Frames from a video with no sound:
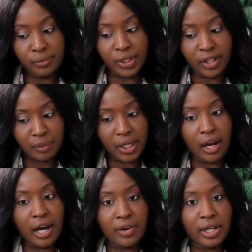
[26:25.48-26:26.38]
we're going to be
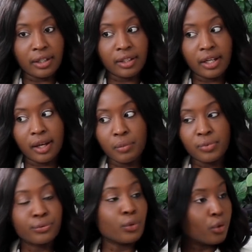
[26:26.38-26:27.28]
hiring
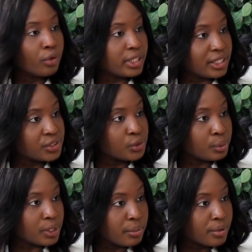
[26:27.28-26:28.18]
4 additional
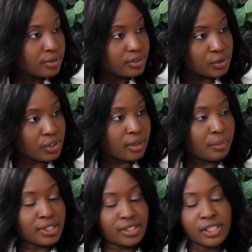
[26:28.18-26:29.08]
people to join the
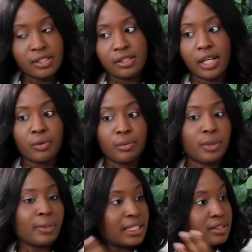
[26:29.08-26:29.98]
business that will
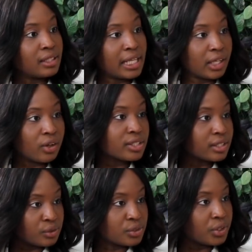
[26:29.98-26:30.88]
be based in Lagos
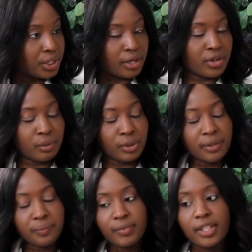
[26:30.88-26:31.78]
and also Nairobi.
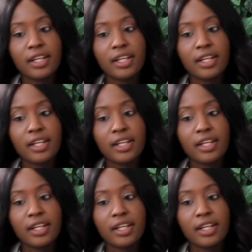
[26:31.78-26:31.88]
Yeah.